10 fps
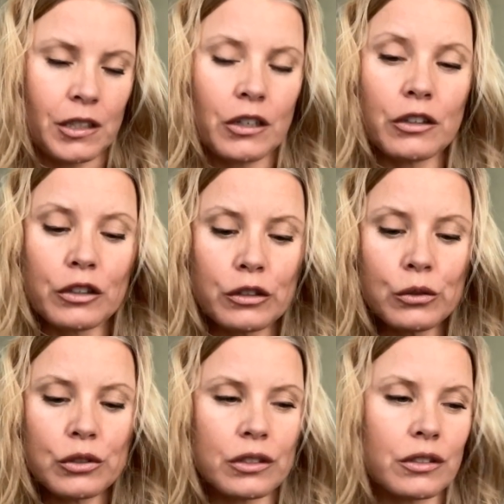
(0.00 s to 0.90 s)

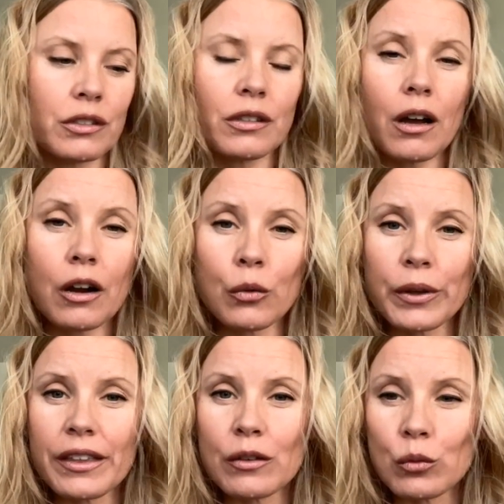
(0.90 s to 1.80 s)
Conclusions are
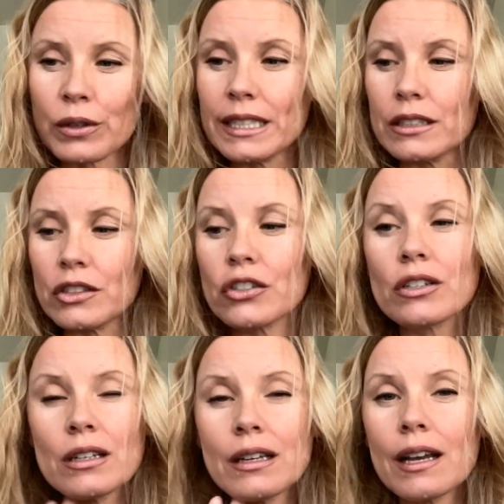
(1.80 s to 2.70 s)
within reach
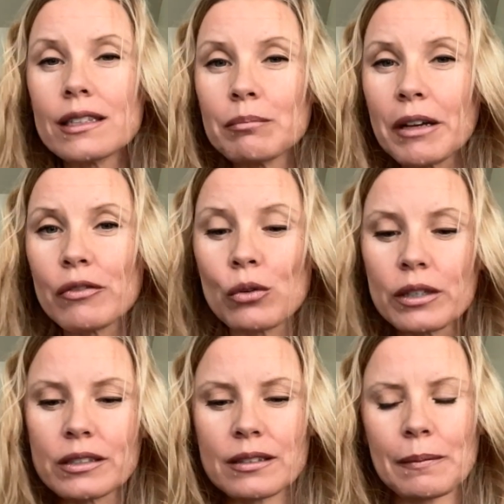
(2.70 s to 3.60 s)
as my
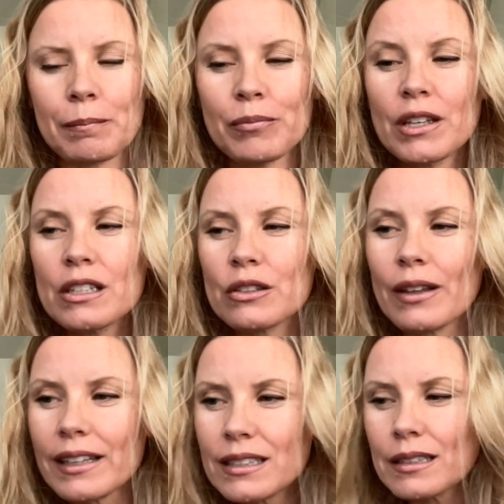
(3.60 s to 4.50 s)
voice. So
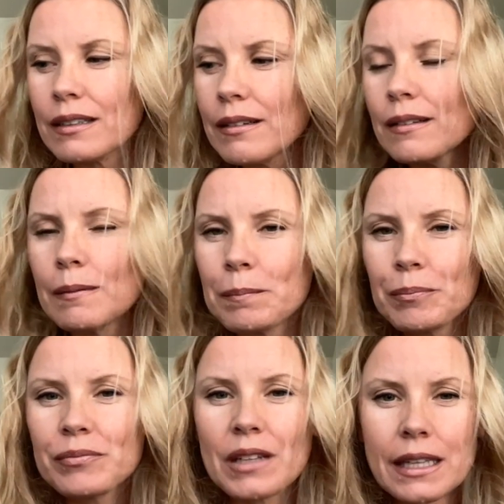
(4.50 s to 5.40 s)
that's
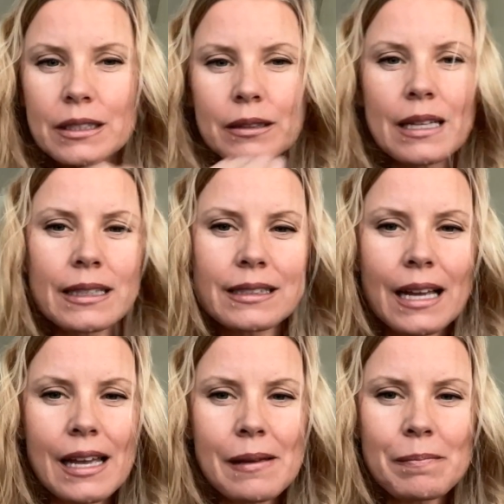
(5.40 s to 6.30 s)
until next
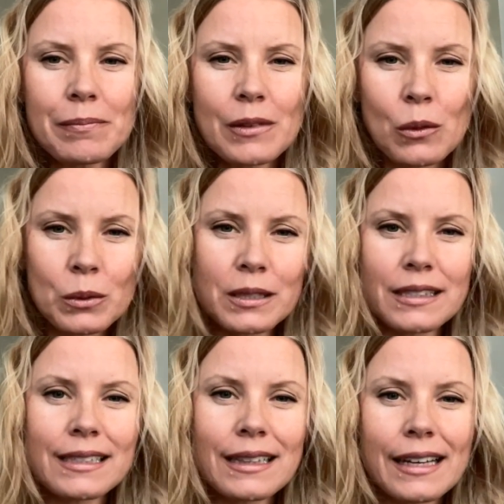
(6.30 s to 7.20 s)
time. We'll
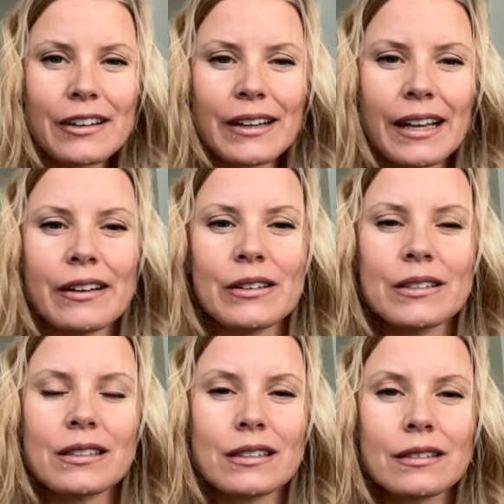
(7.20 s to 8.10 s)
see you later,
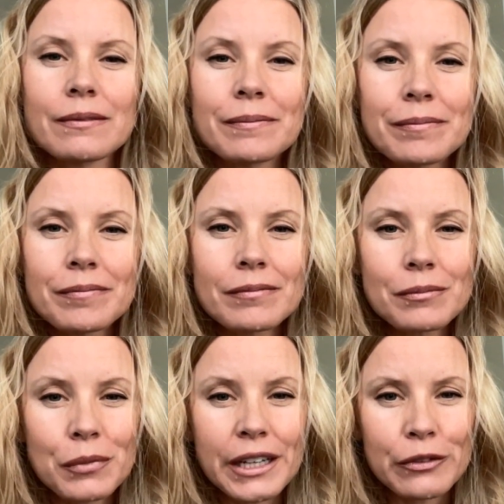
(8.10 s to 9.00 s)
Gators.
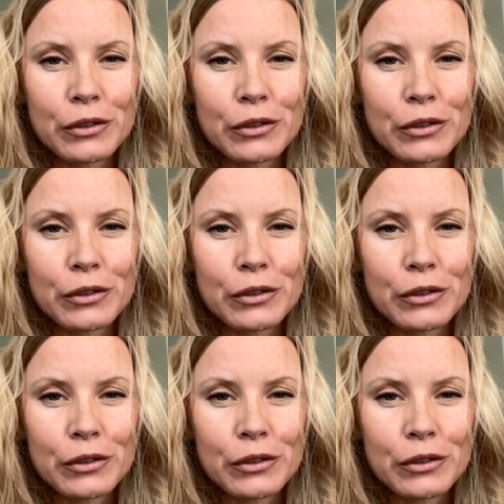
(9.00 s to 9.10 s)
Praying